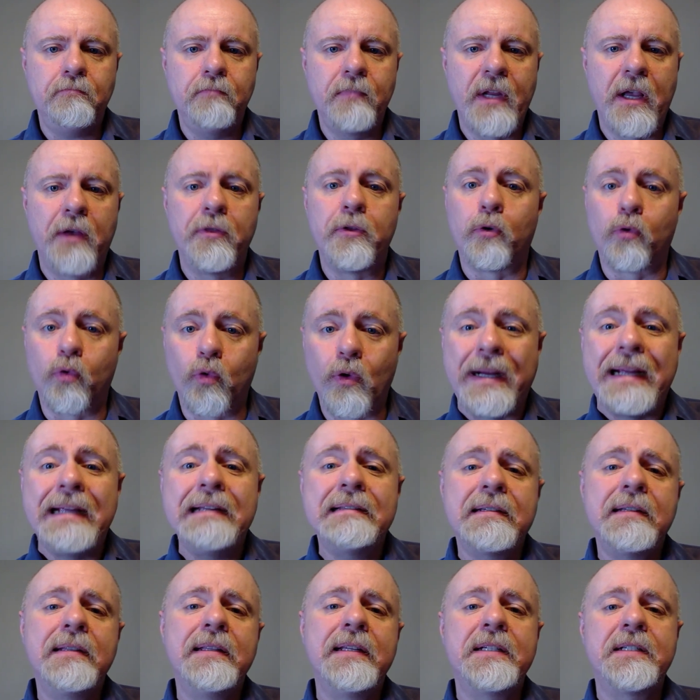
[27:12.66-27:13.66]
The
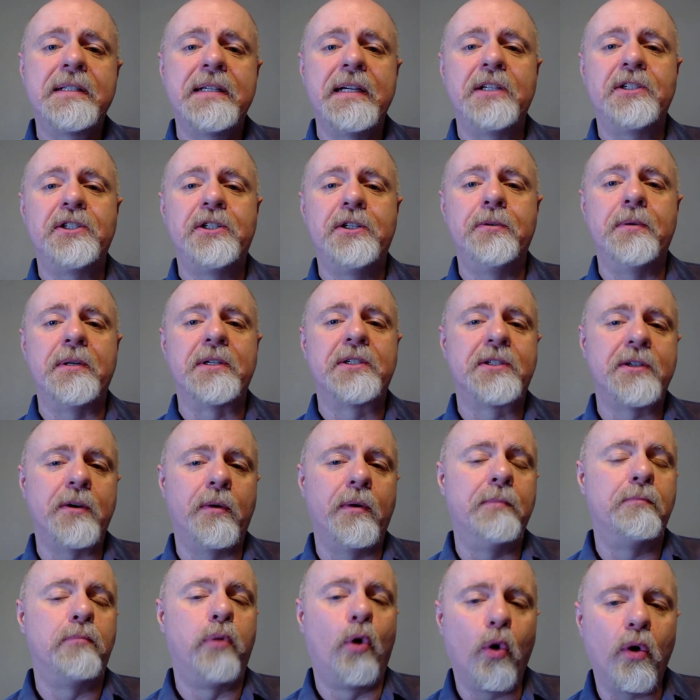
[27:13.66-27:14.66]
reason this issue is so
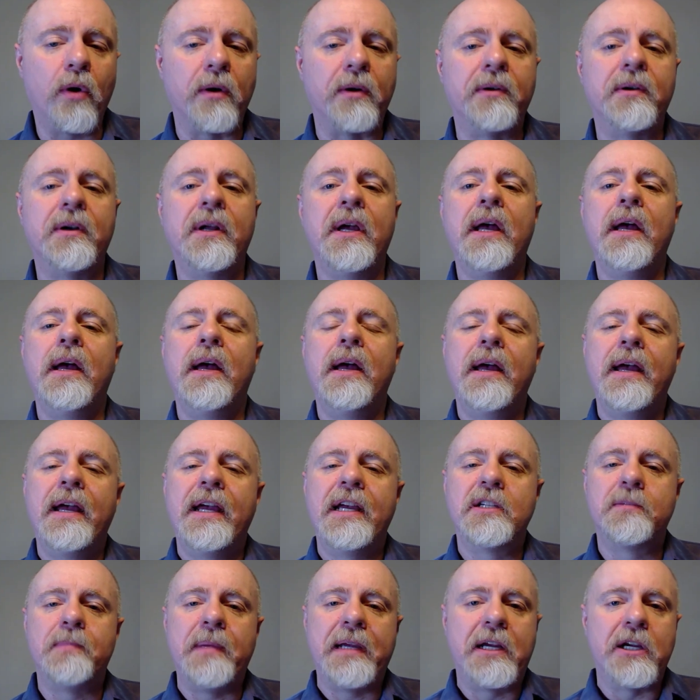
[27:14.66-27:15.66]
important
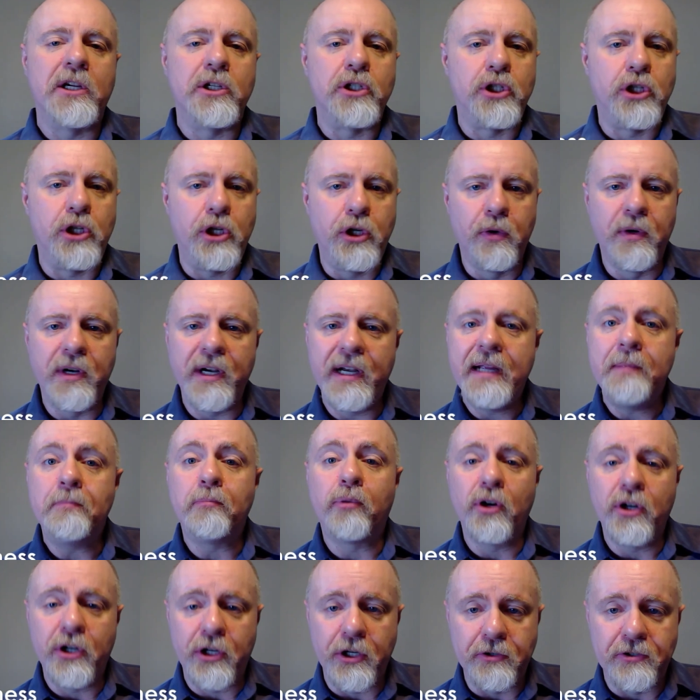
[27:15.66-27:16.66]
is because unity
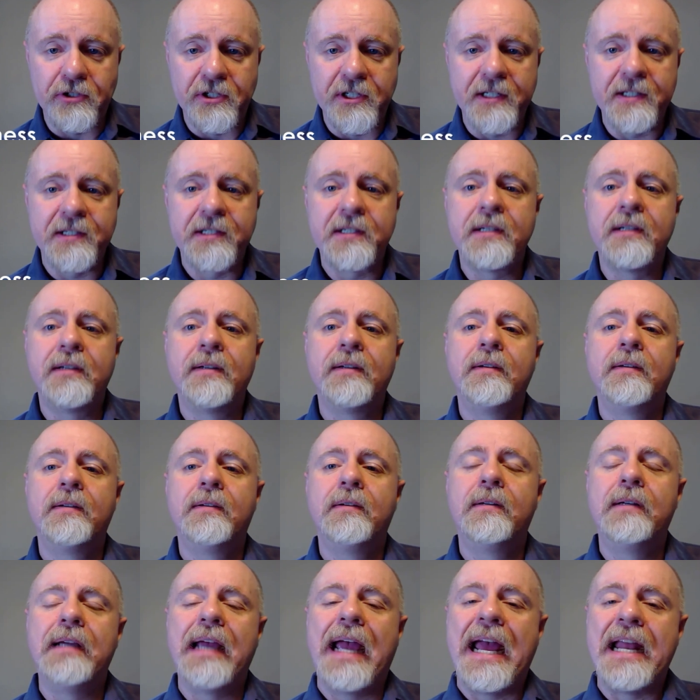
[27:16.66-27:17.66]
produces
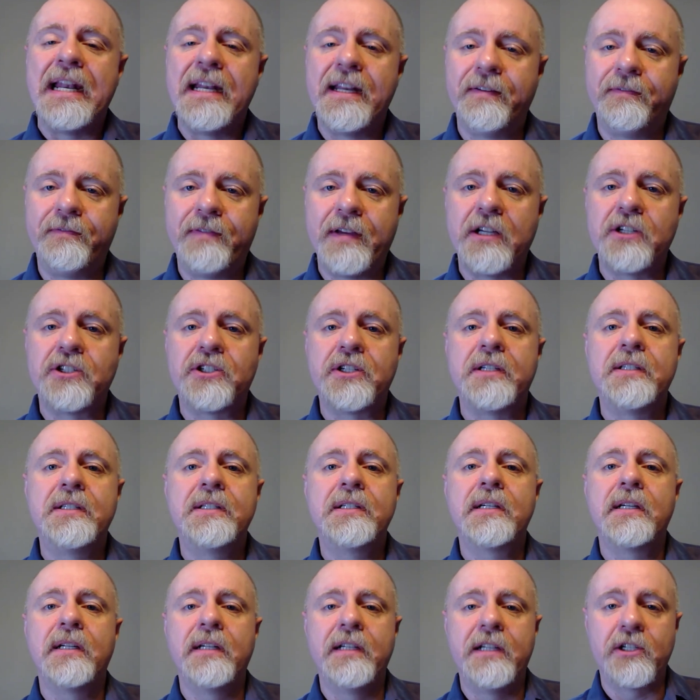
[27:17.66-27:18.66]
and divisions
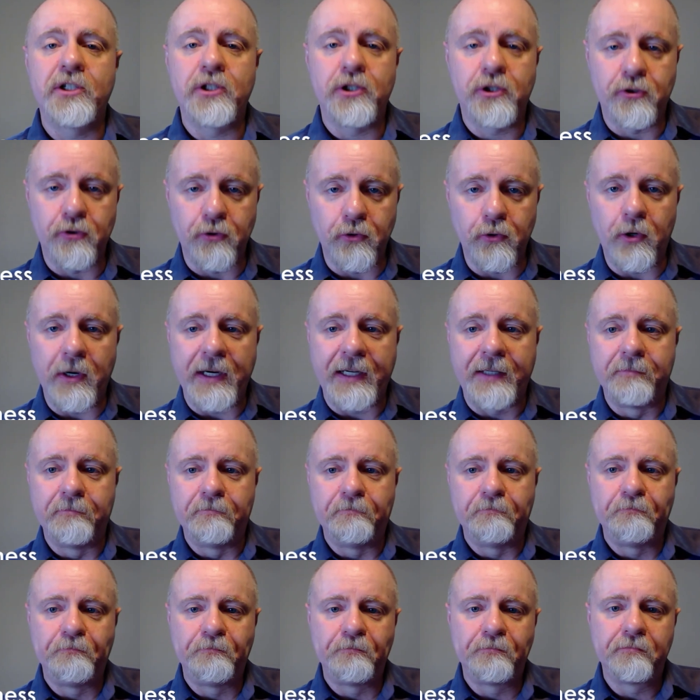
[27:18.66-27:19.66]
destroy.
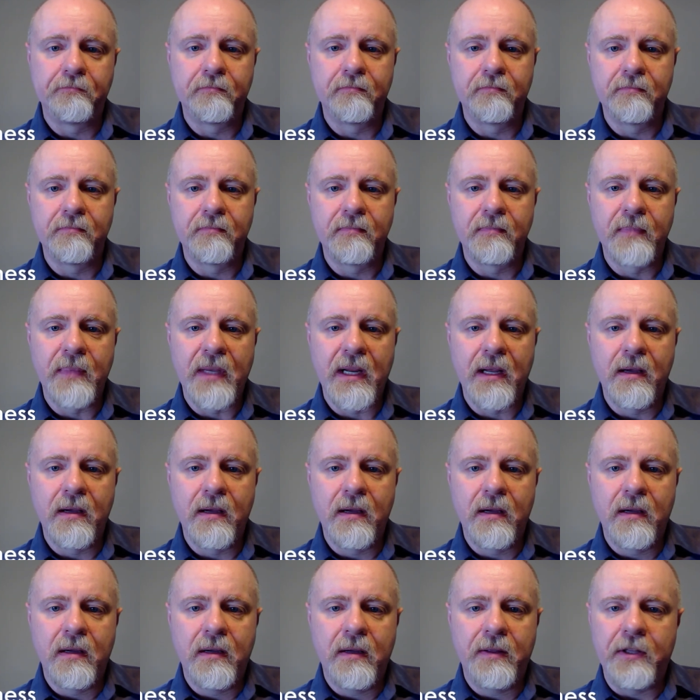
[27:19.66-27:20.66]

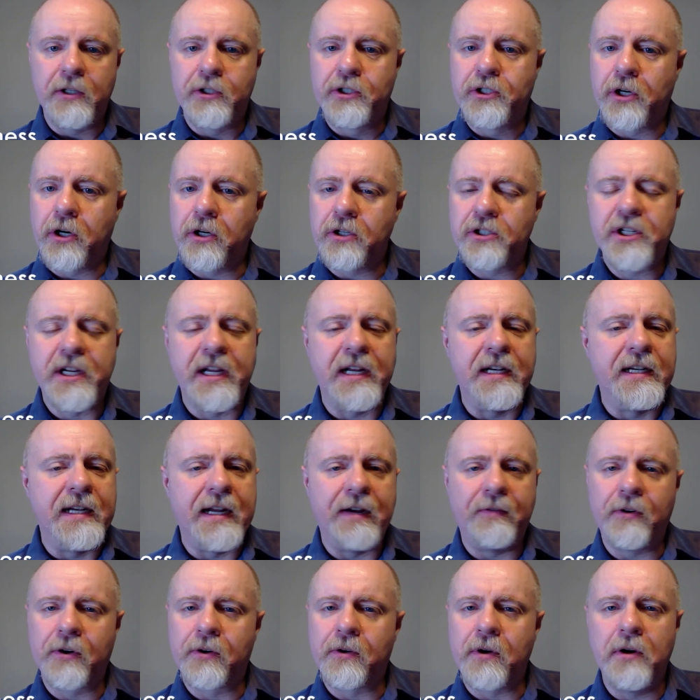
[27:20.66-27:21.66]
The church can
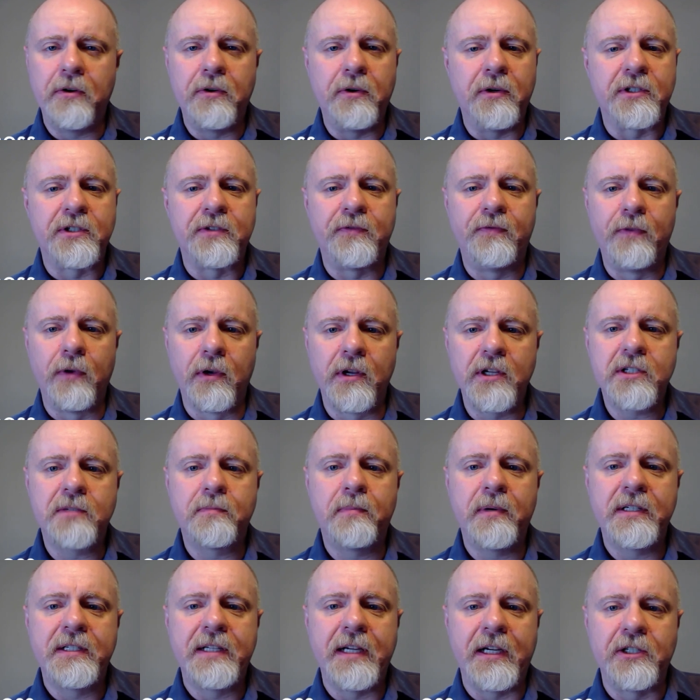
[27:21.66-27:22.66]
never grow to its fullest
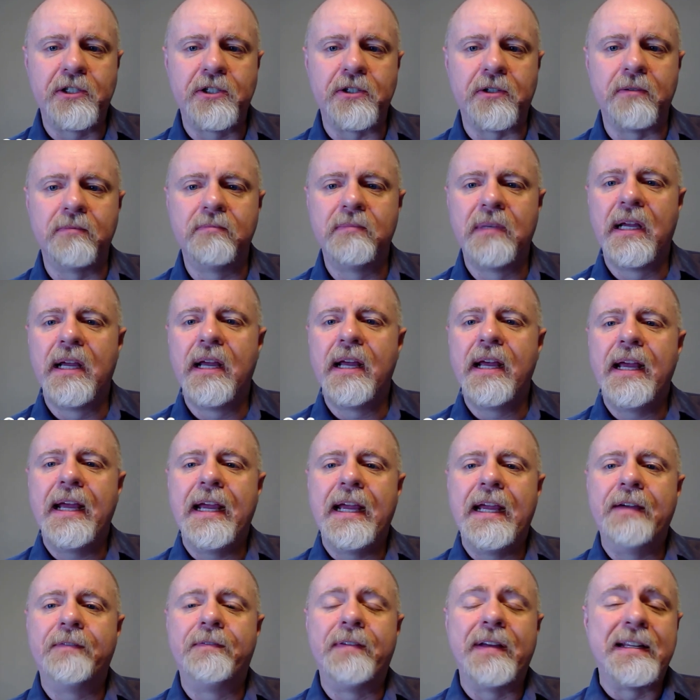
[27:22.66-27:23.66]
potential
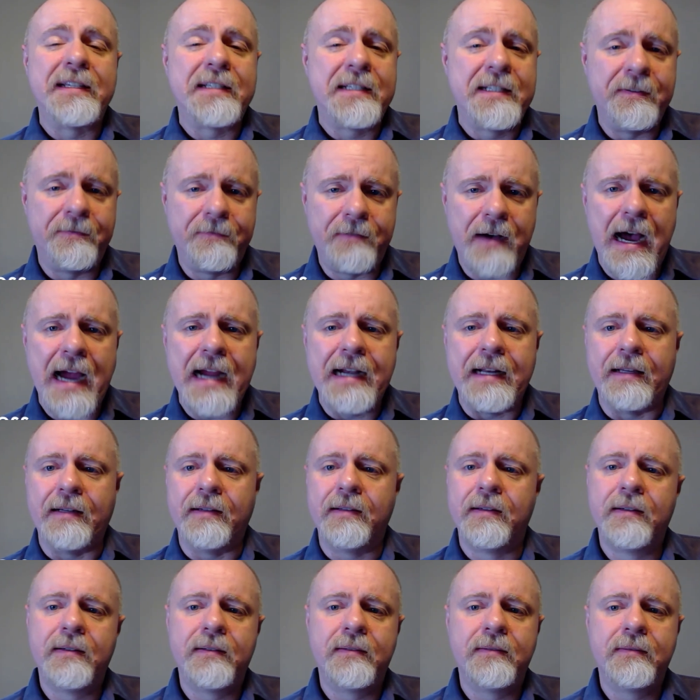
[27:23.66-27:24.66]
if it is divided,
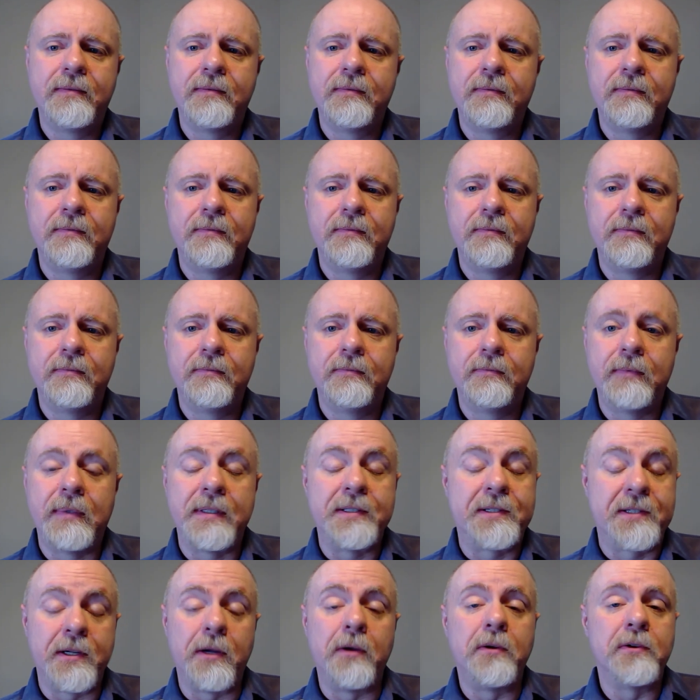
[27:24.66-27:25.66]
and
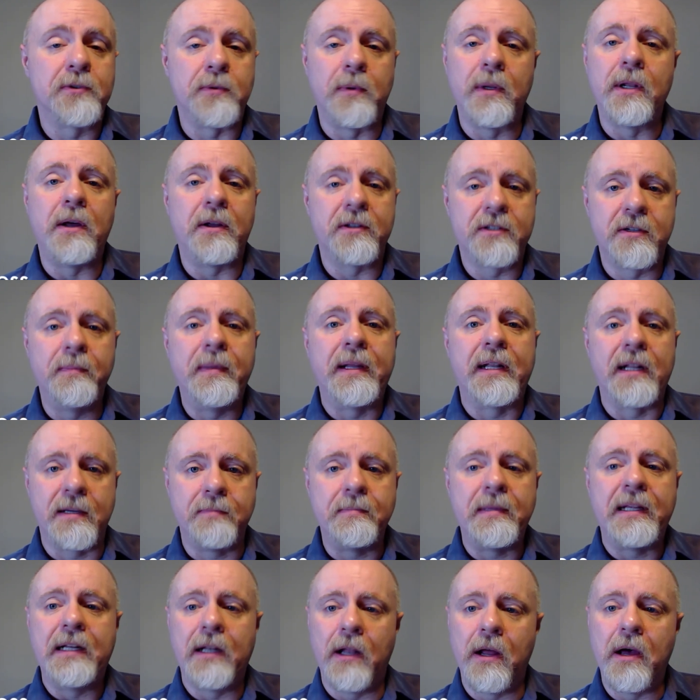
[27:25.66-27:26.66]
souls will ultimately be
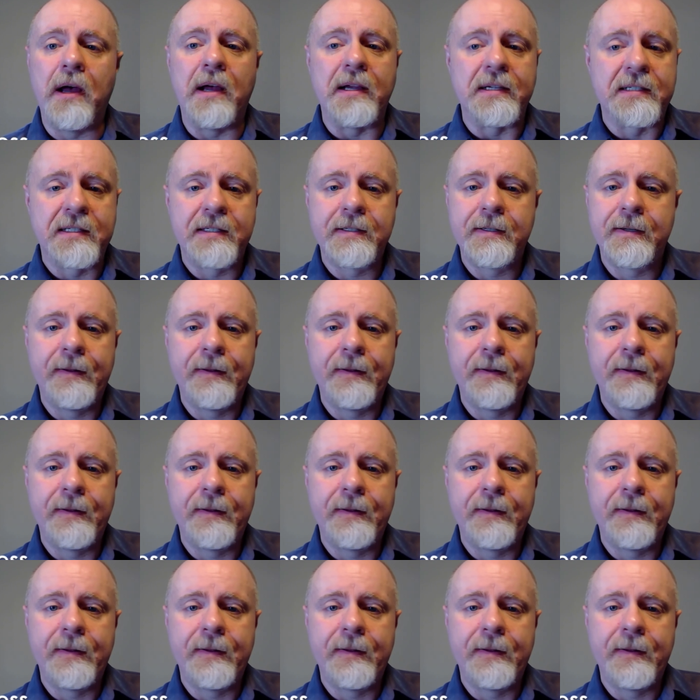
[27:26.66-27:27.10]
lost.